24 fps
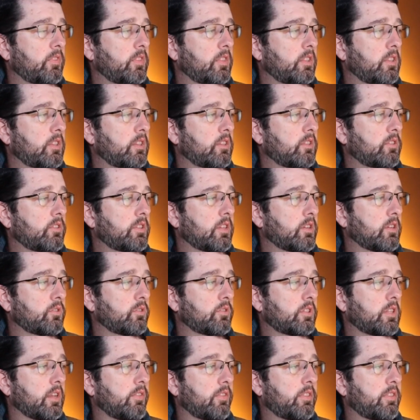sells
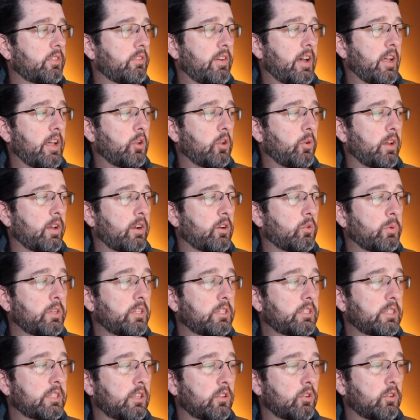stuff. The value-added
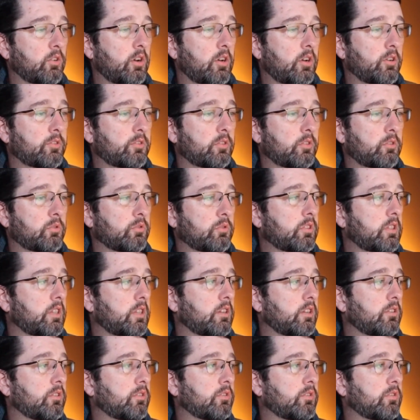reseller also
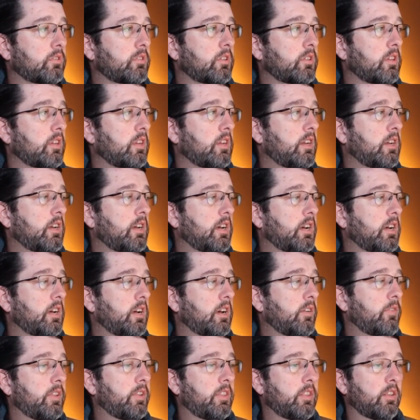sells,
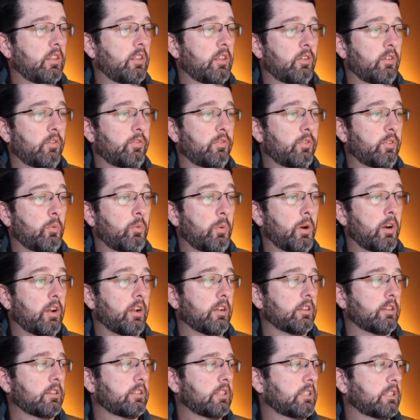and from the
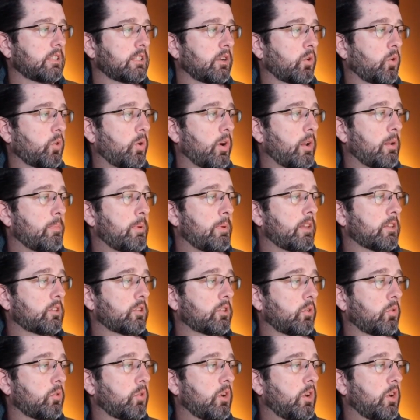warehouse they sell quite a bit.
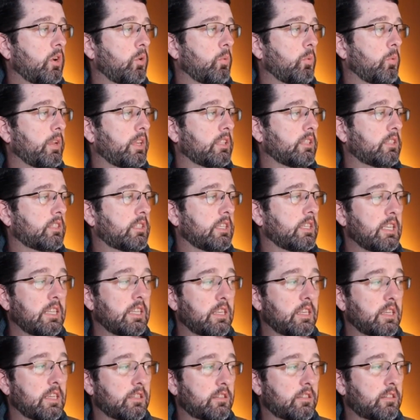So we can see
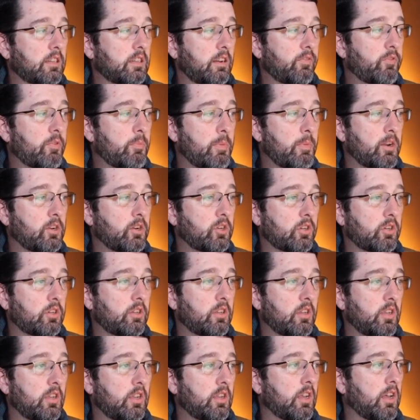this information
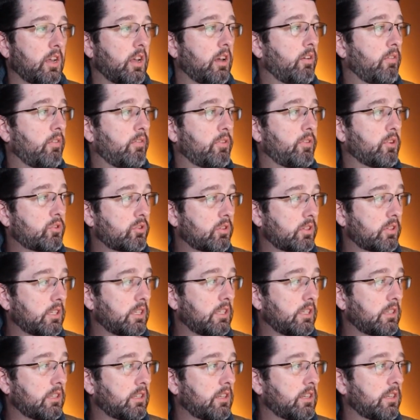
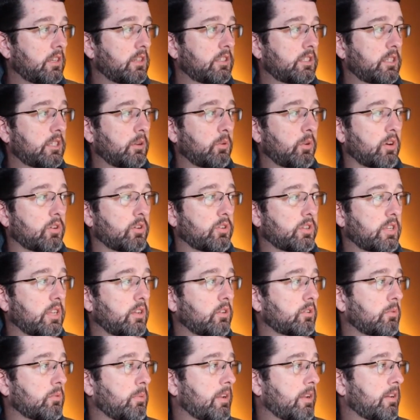visually, see what our sales
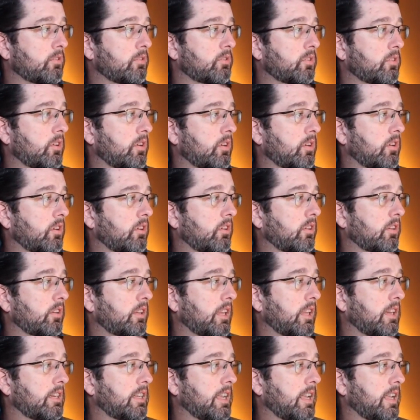amounts are, look
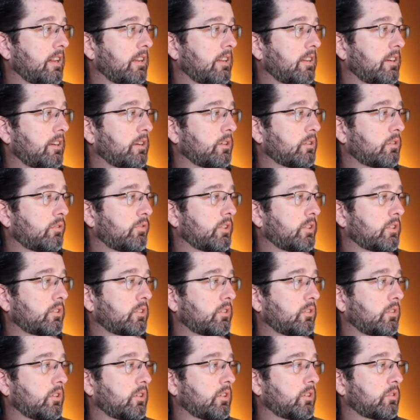at data. Here's fiscal
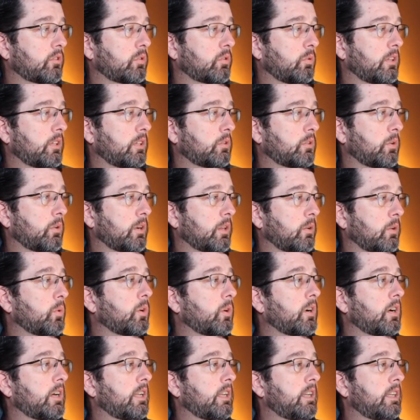year
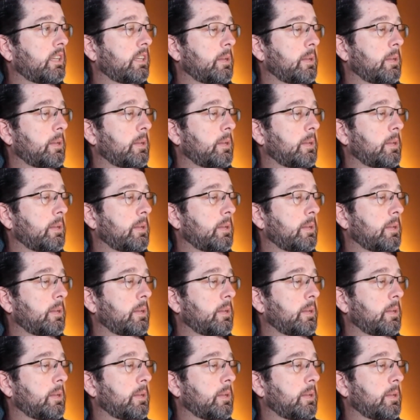2021. Man,